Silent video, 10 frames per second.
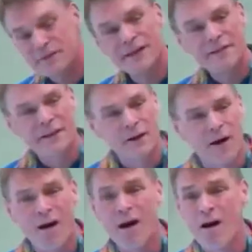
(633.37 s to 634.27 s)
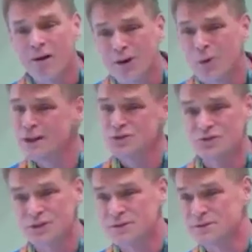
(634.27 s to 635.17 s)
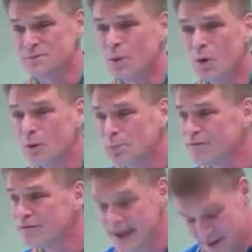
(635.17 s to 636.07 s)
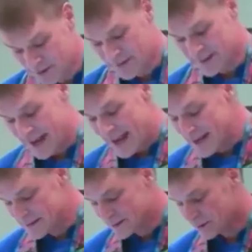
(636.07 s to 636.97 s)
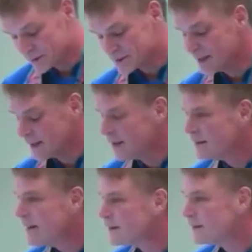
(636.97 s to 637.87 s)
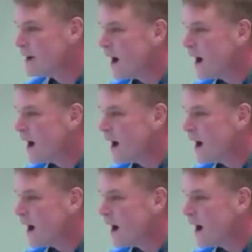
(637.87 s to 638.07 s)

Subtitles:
that there are questions more profound than answers, that